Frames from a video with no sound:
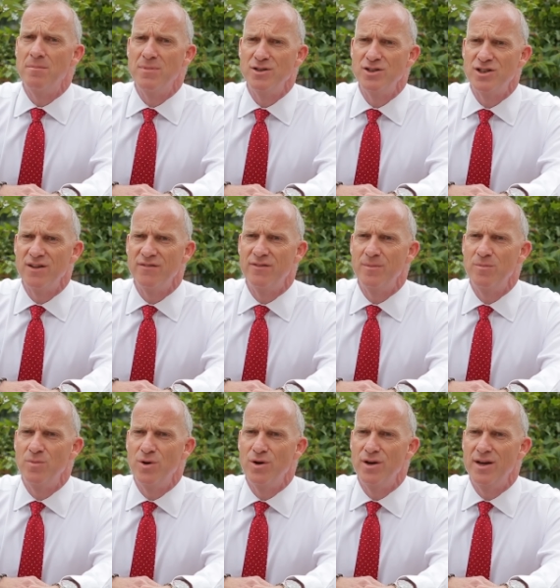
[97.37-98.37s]
Most of
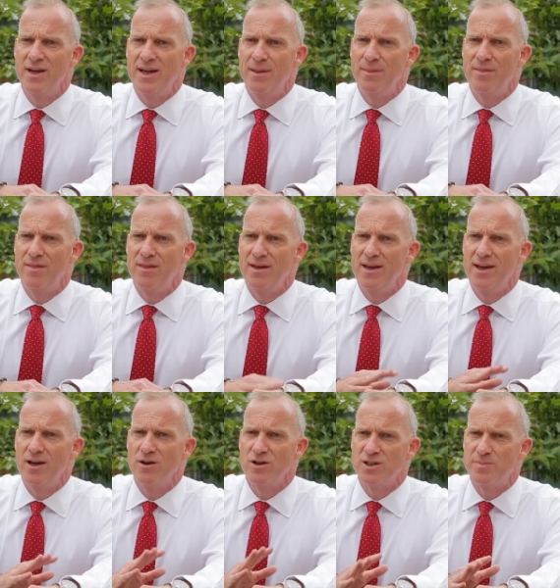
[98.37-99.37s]
them were in
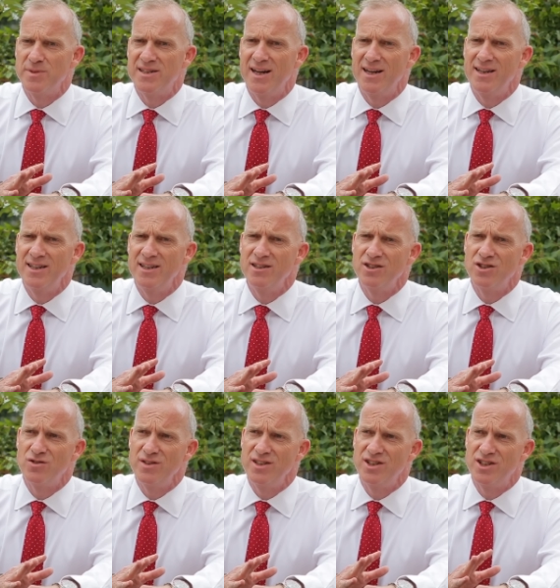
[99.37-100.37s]
the hospitality
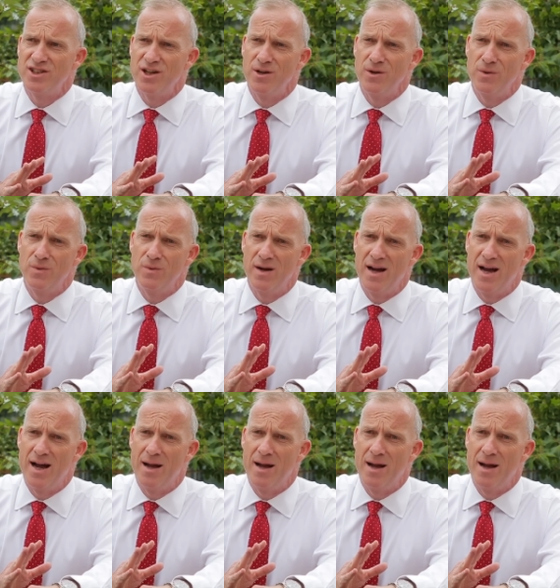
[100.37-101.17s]
industry, so